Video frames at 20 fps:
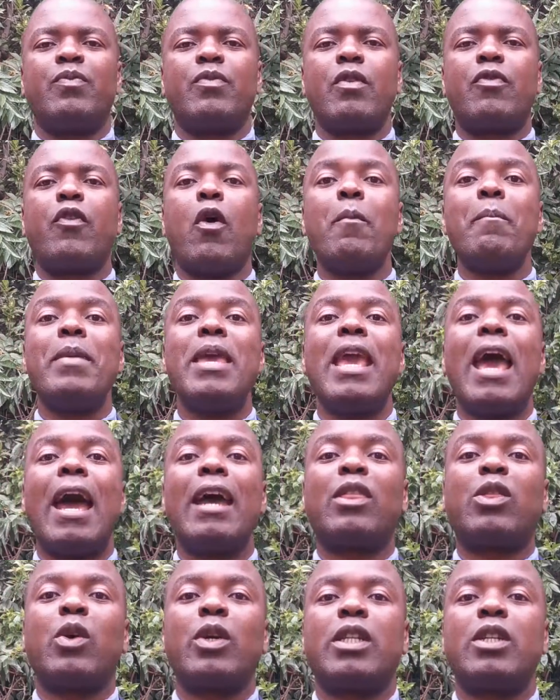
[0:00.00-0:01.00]
For me, I
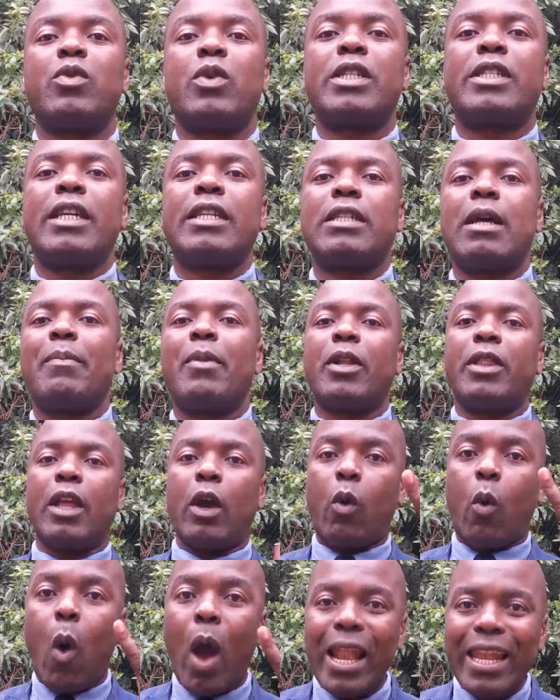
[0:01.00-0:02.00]
thought it was just about the
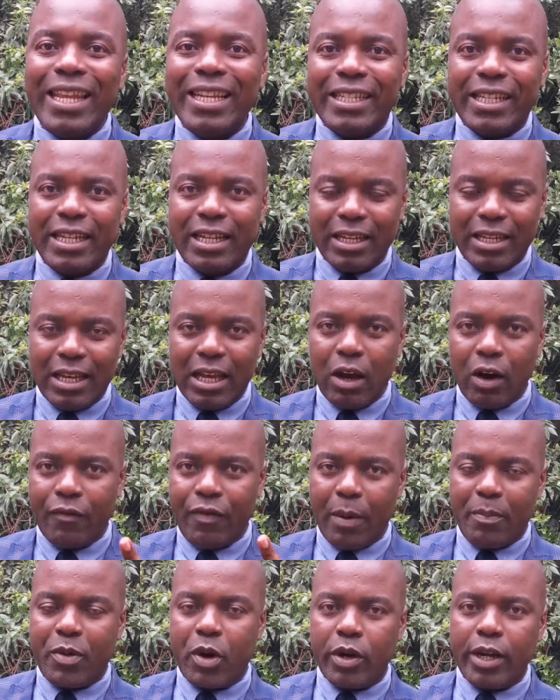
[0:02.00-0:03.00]
quality of
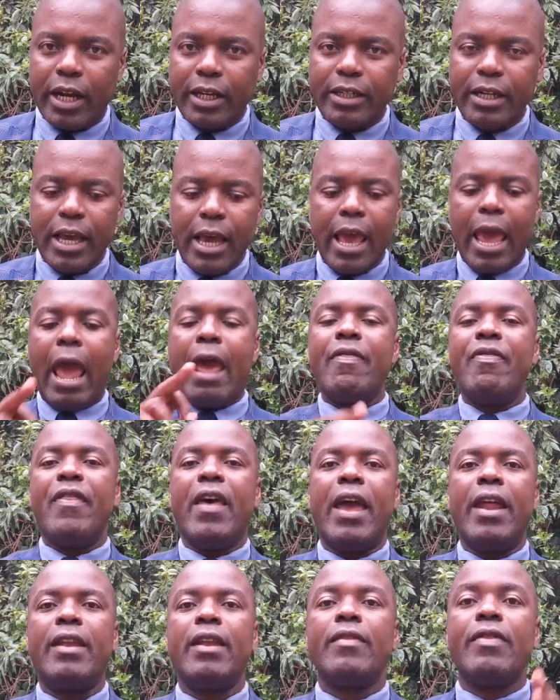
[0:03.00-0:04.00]
the product and
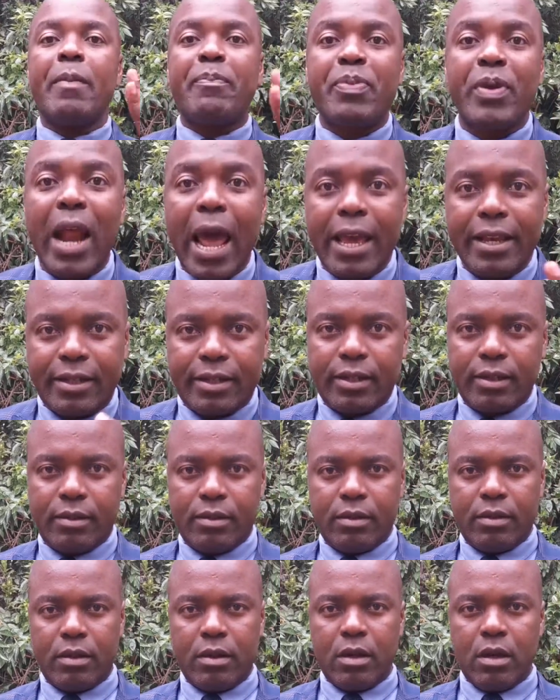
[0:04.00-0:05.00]
then the price.
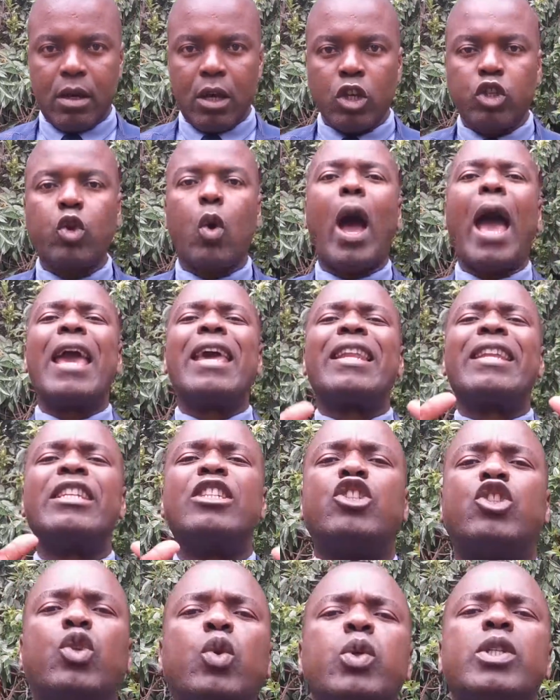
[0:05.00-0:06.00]
So I
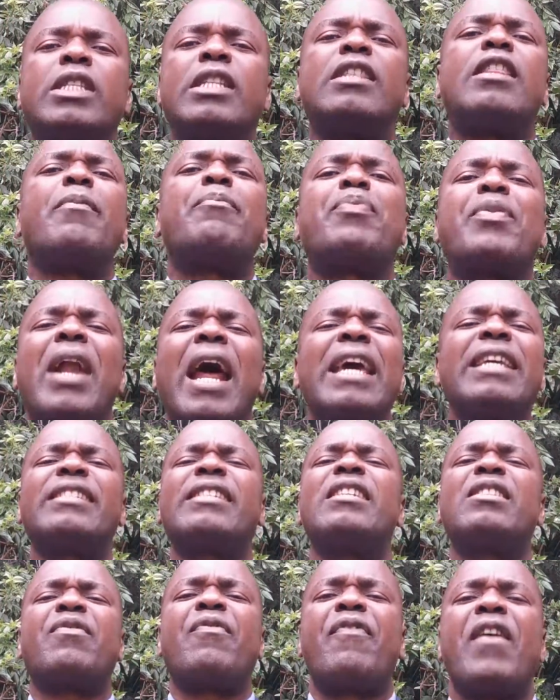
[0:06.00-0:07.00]
reduced the
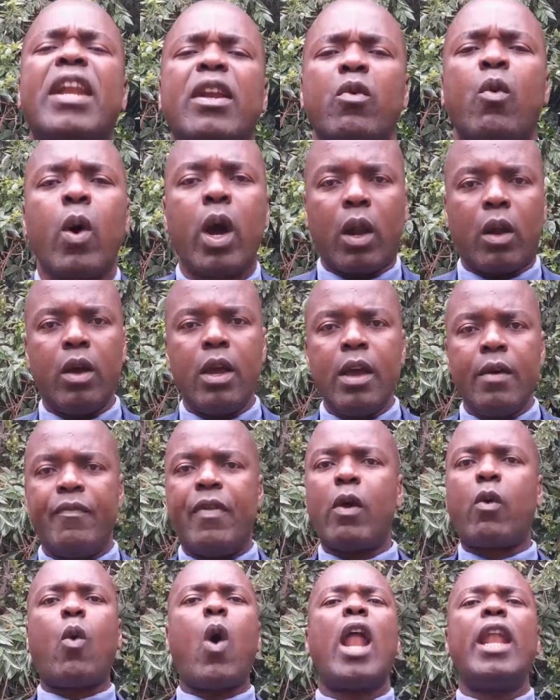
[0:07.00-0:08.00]
prices very well.
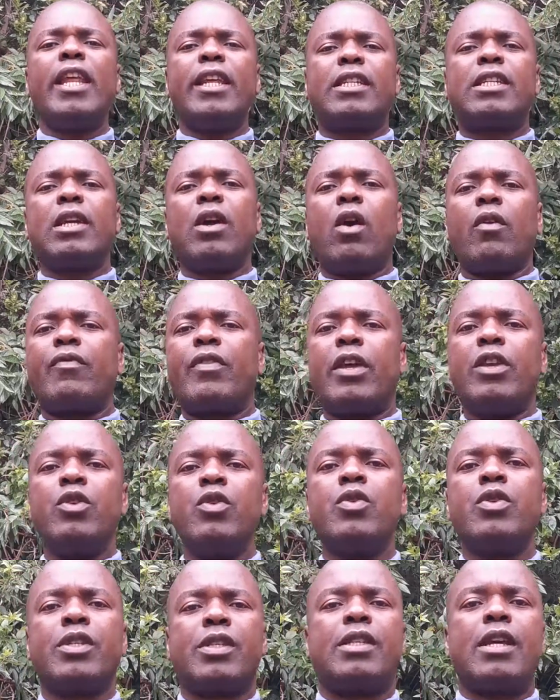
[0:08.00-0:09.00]
The quality of the
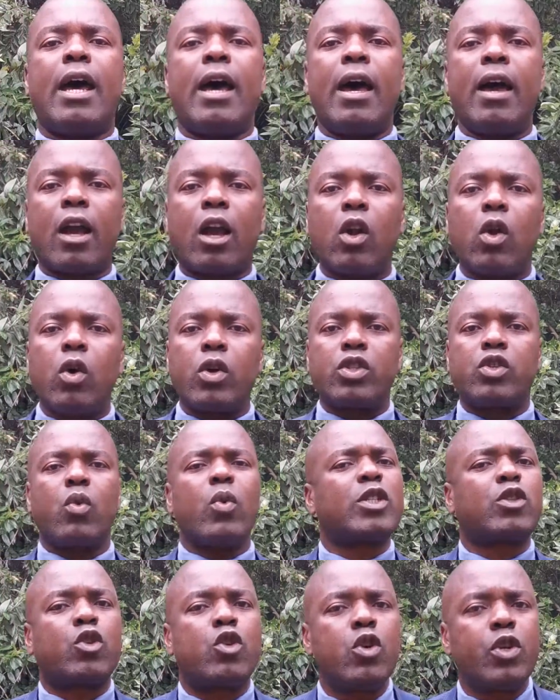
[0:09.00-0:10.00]
used clothes
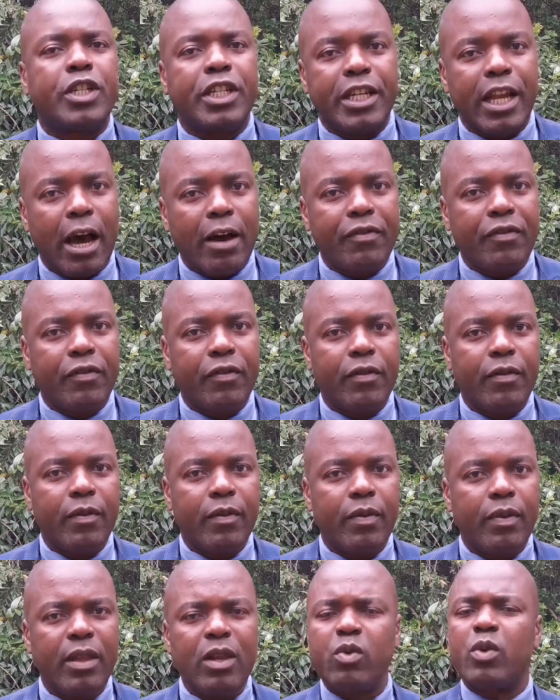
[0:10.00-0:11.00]
was good enough.
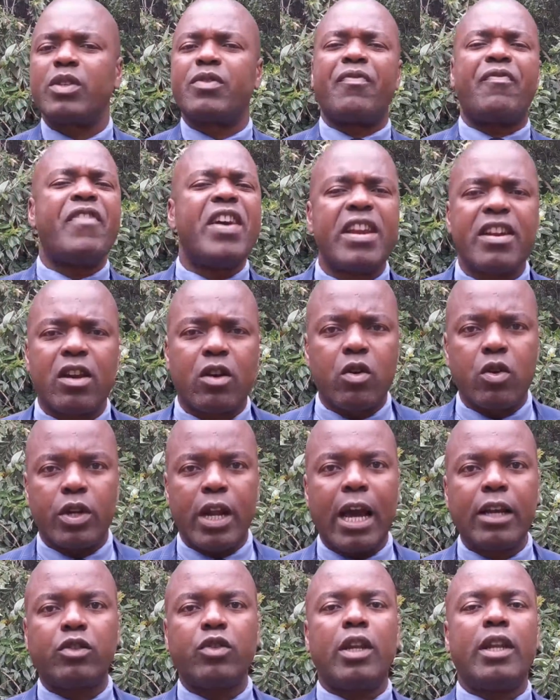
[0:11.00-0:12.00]
It was very good.
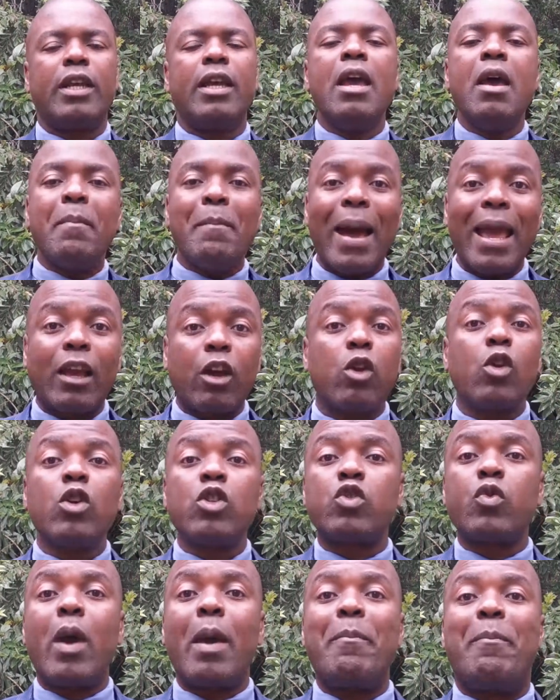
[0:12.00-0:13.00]
Actually, my
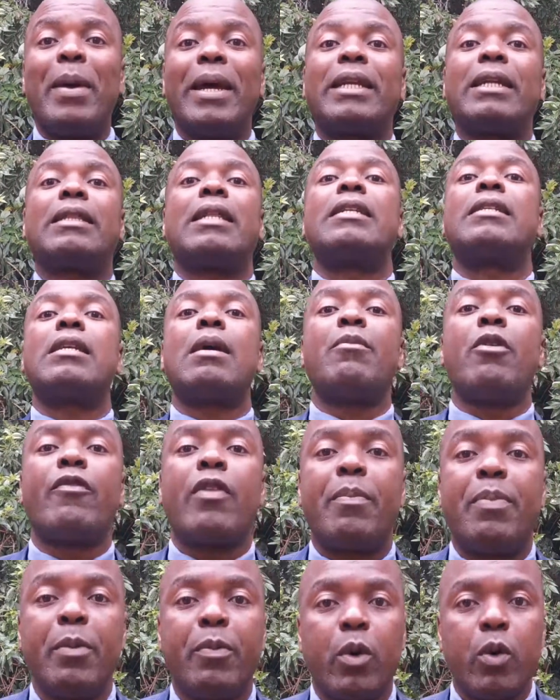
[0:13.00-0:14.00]
clothes were better than some of
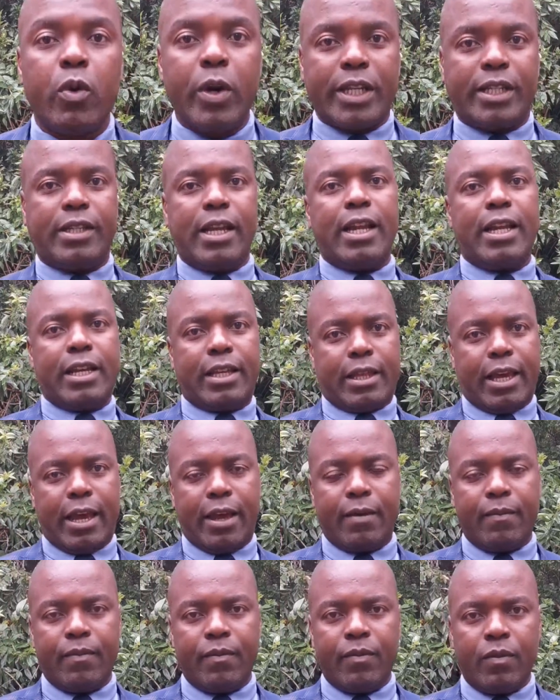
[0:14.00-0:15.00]
the people who were selling there.
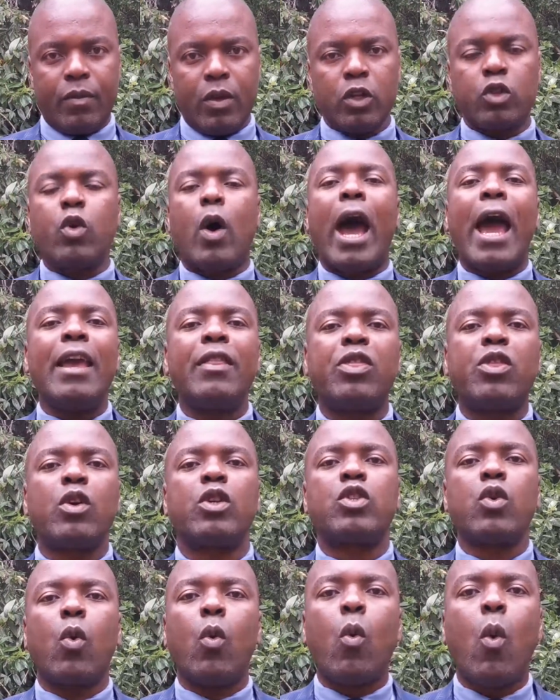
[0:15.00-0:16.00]
So I
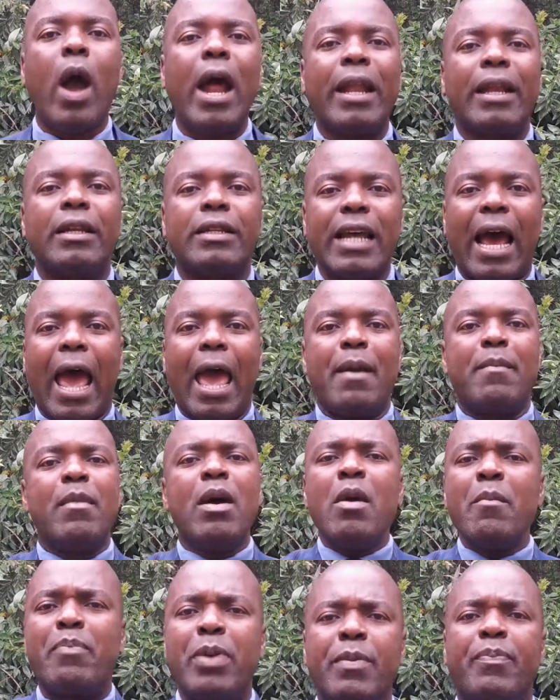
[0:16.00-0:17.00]
thought one time
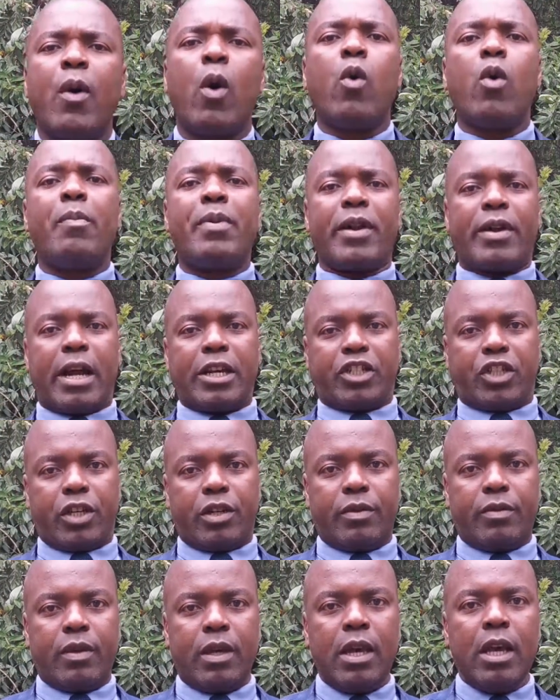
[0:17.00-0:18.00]
people will be
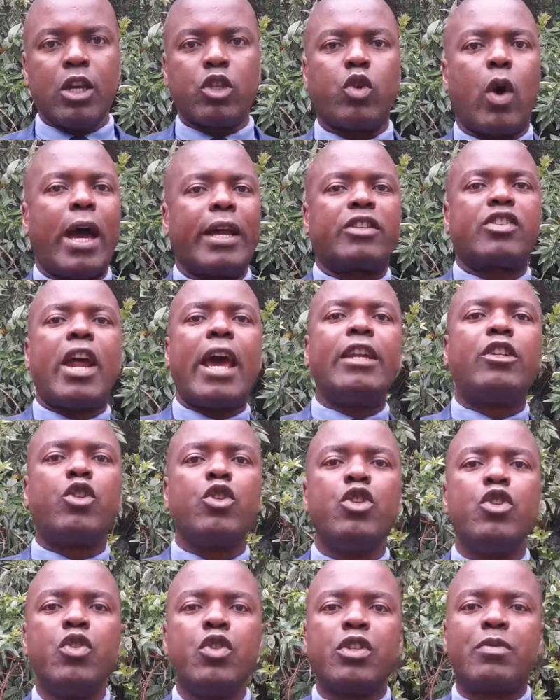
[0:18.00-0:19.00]
rushing. So I tried to
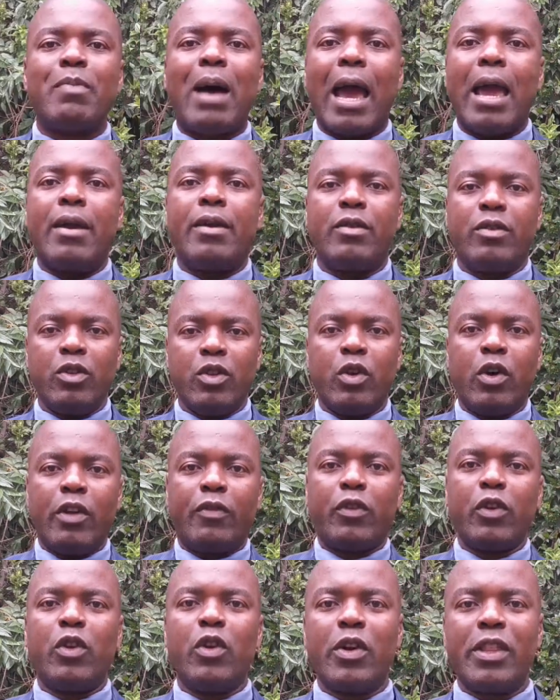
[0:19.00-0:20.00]
use my,
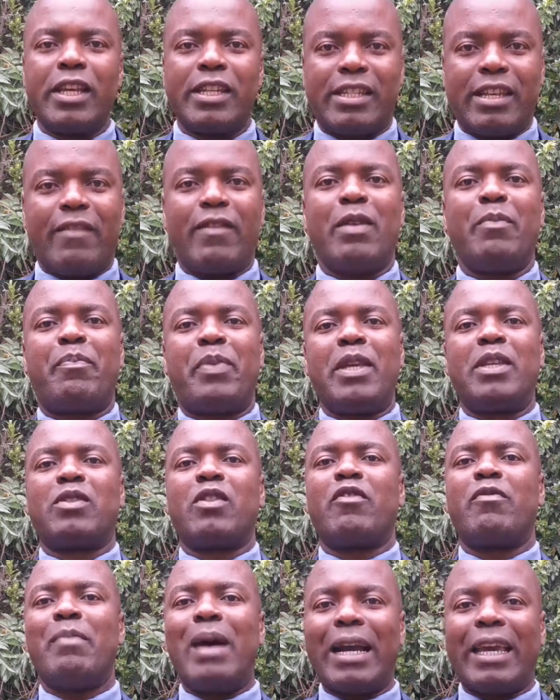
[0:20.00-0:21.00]
if you know the 7 P's
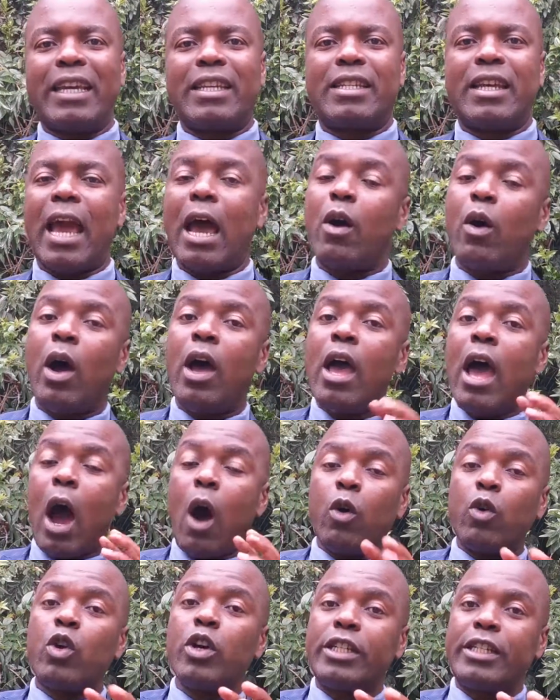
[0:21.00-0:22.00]
of marketing, I
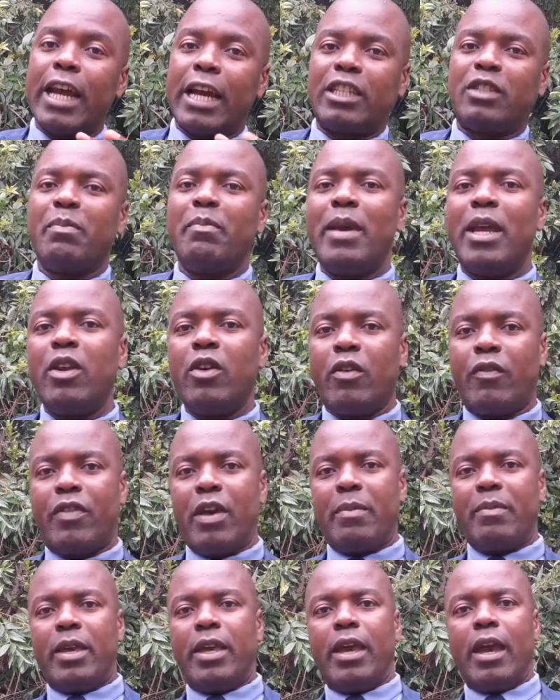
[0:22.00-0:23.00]
will not touch many of
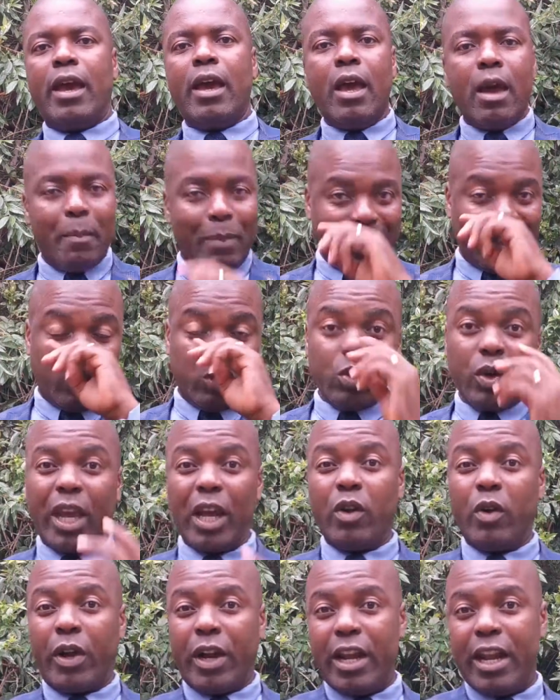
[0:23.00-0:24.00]
them here, but you
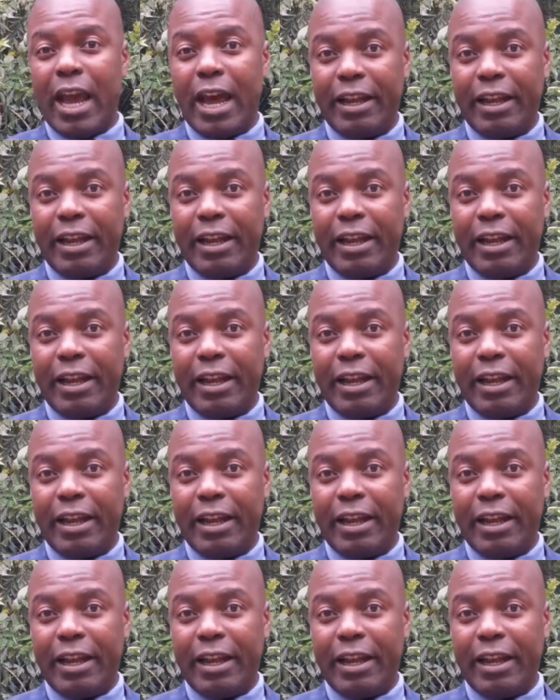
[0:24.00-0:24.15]
can already